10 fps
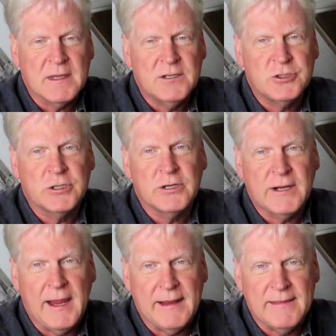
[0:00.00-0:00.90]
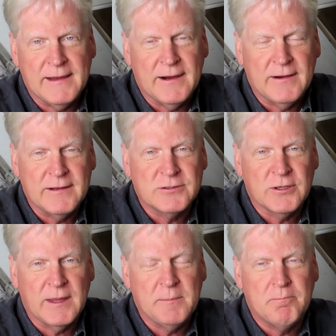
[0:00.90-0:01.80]
sugar cane there, and
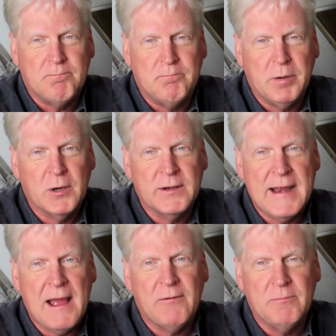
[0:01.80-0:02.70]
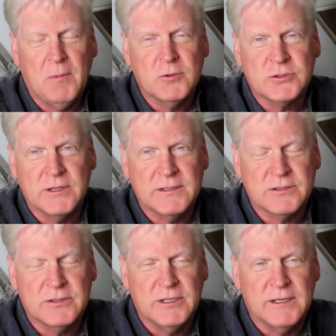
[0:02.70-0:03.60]
so they burned down most of
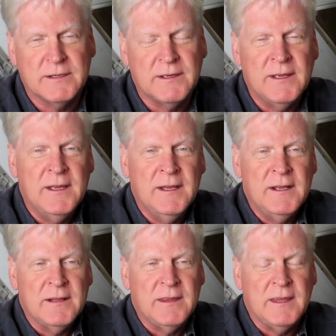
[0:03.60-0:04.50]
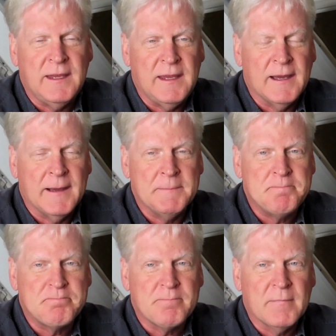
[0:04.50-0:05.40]
the
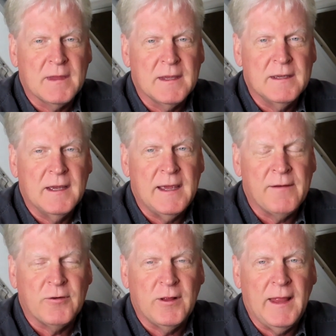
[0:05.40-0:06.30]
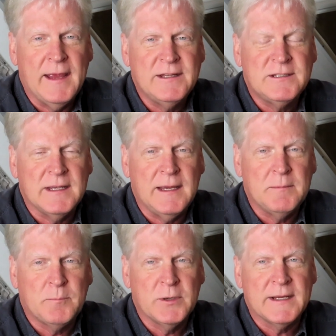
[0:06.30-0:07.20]
Everglades
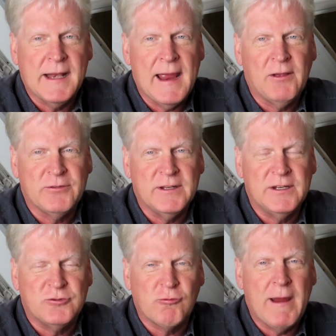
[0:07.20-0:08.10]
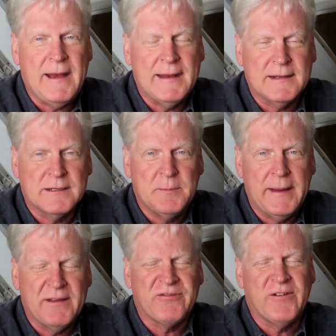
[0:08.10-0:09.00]
and put canals in to drain it to
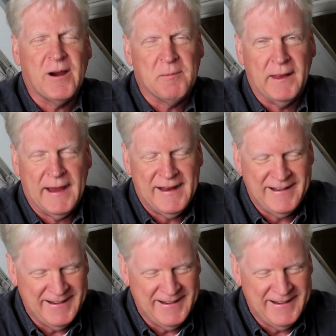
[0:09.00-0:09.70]
make it farmland.